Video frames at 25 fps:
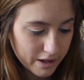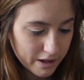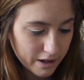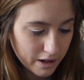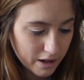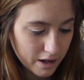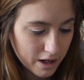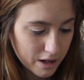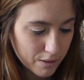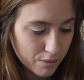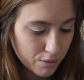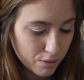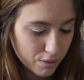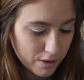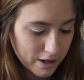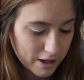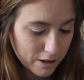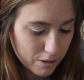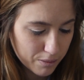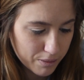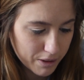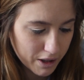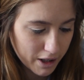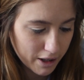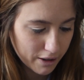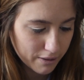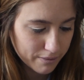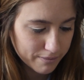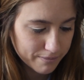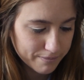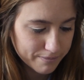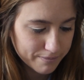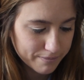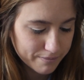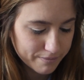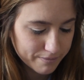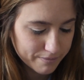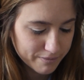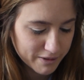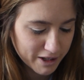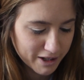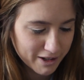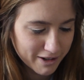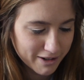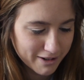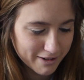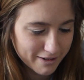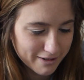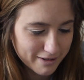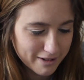I will help
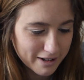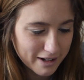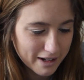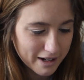you,